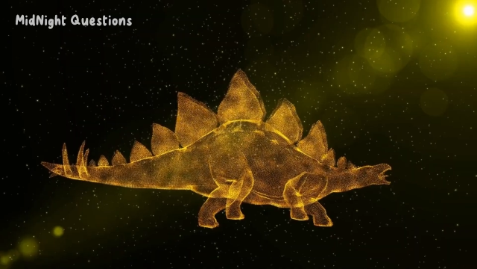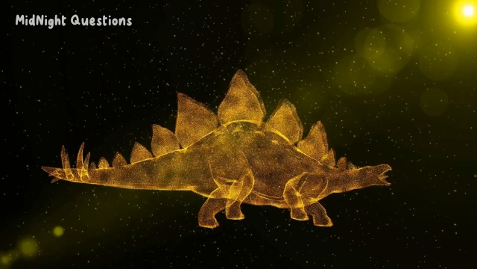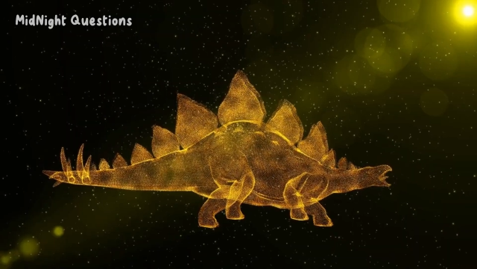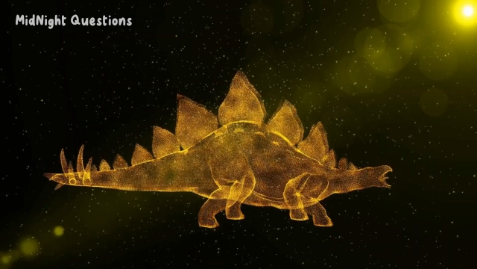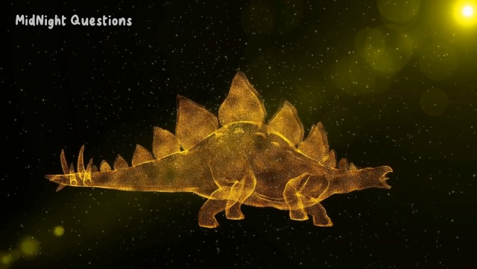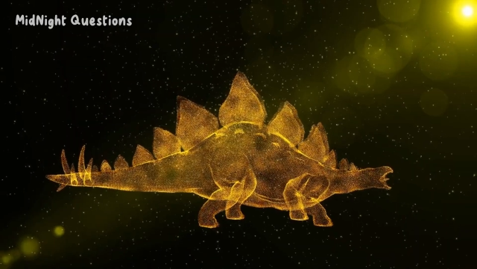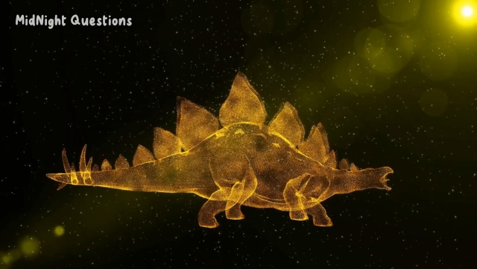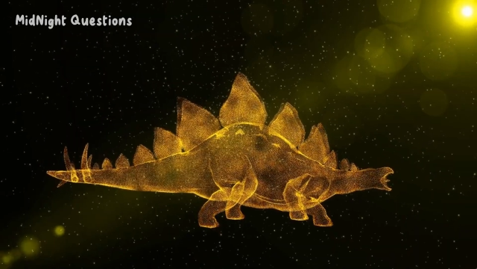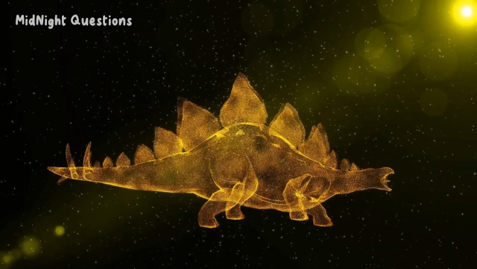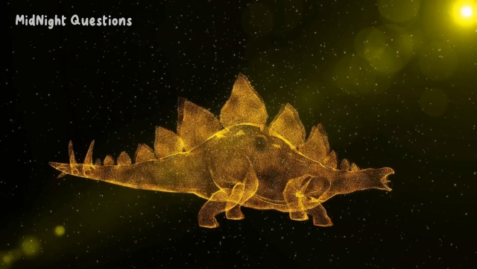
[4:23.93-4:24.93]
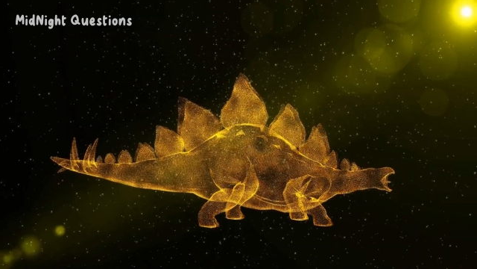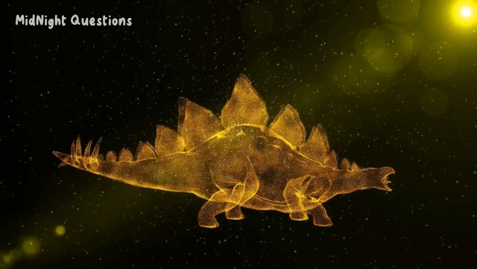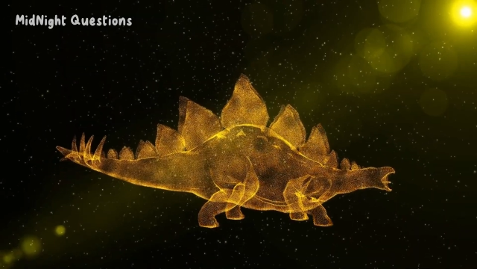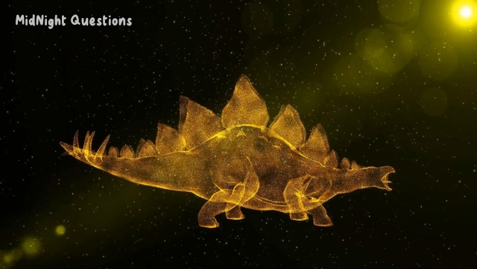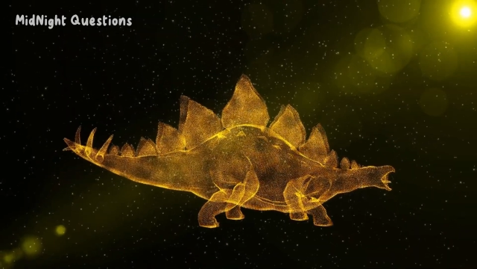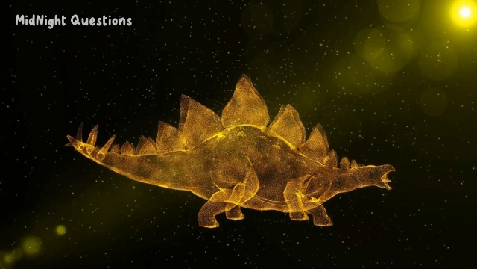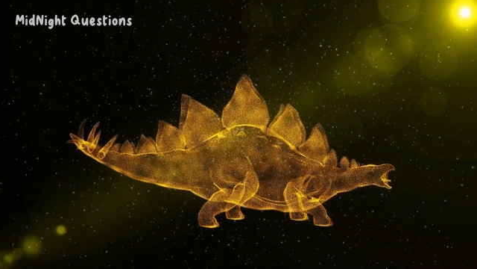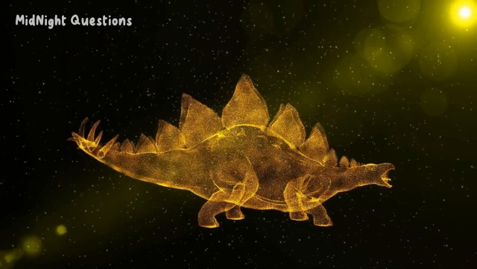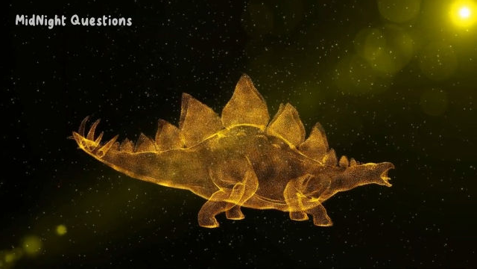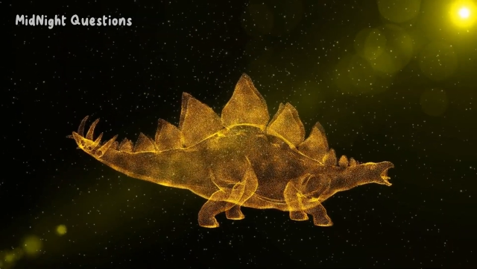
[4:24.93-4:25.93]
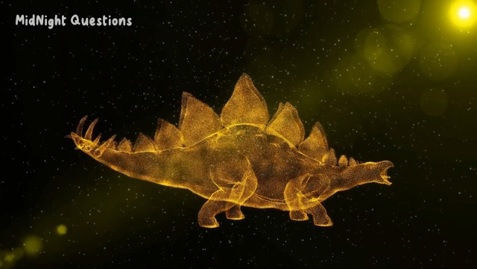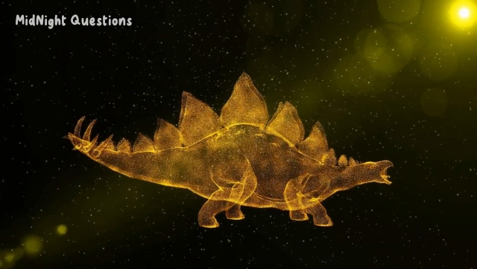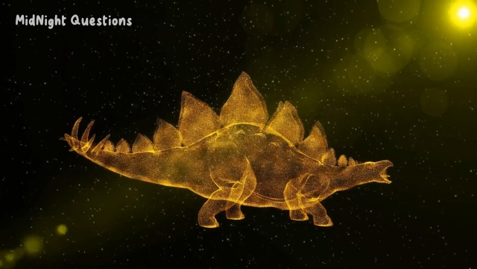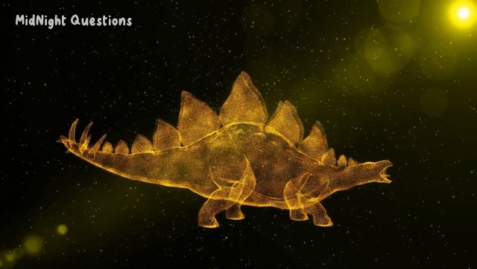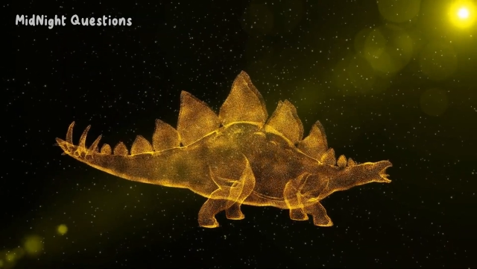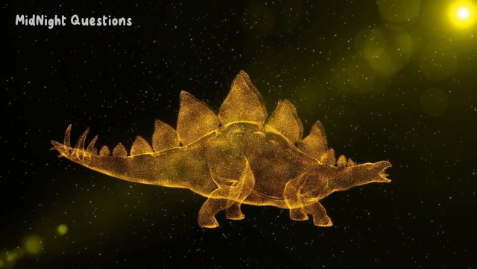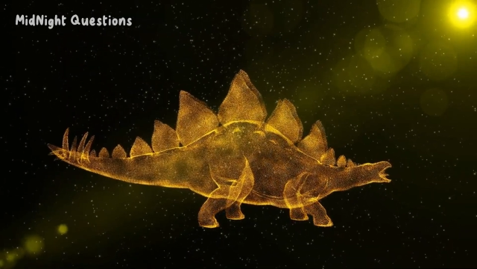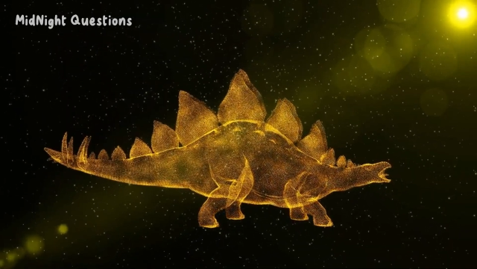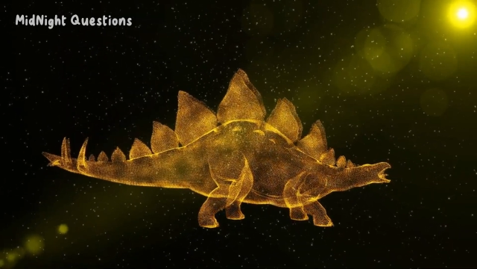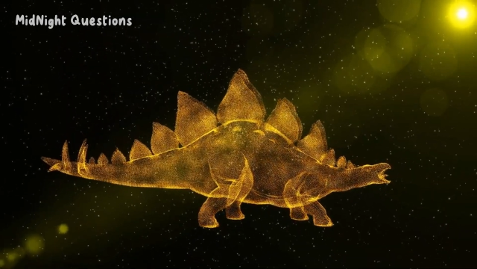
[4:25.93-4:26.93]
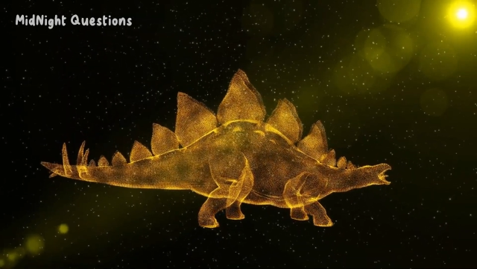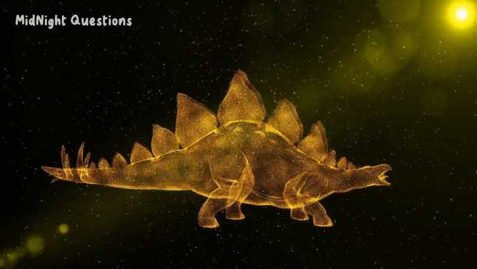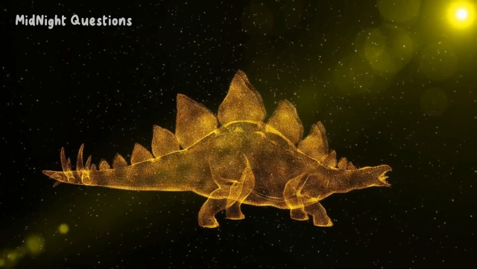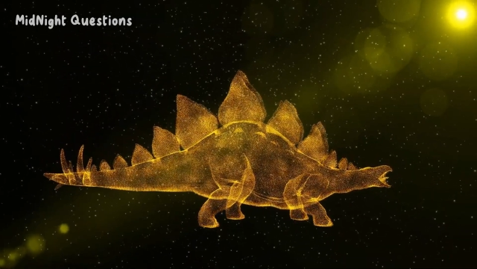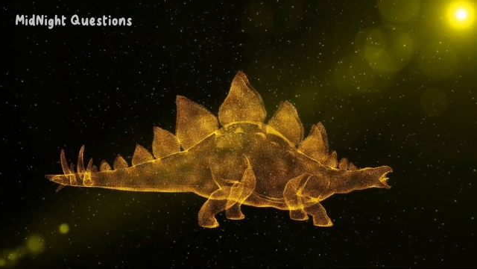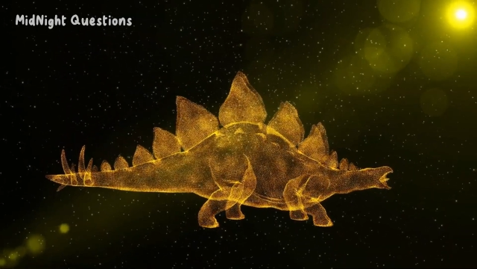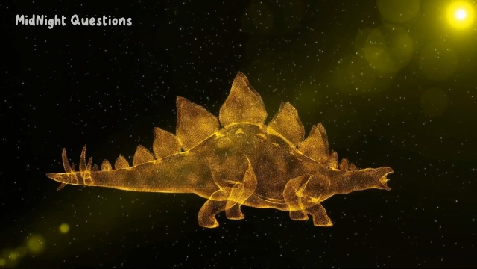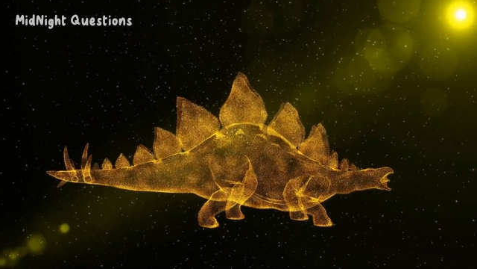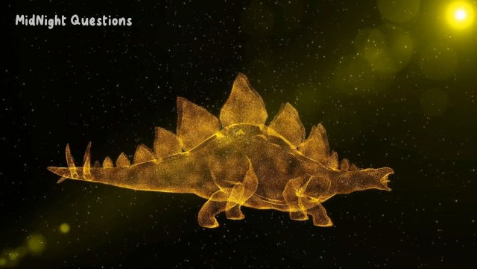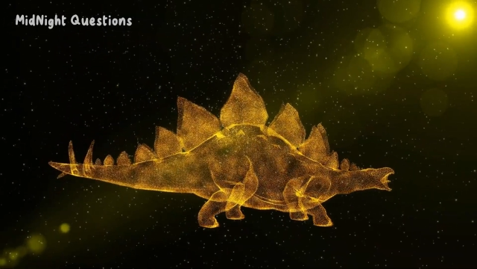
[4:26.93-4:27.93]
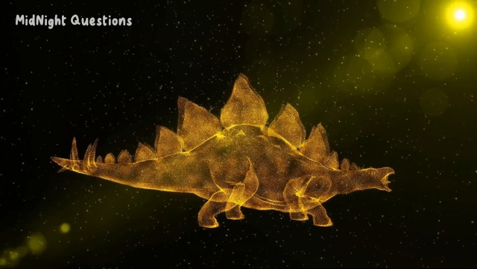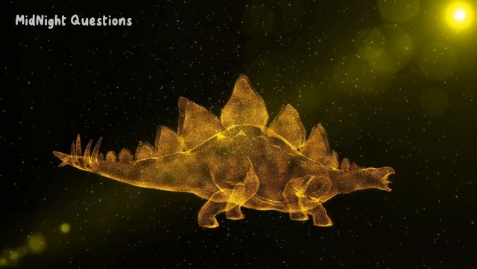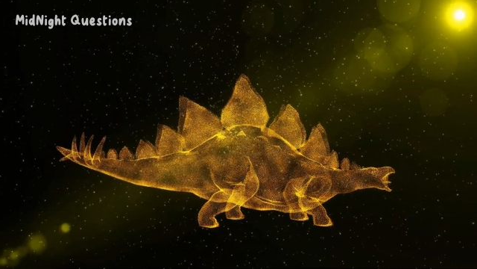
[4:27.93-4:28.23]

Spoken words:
(no speaker visible)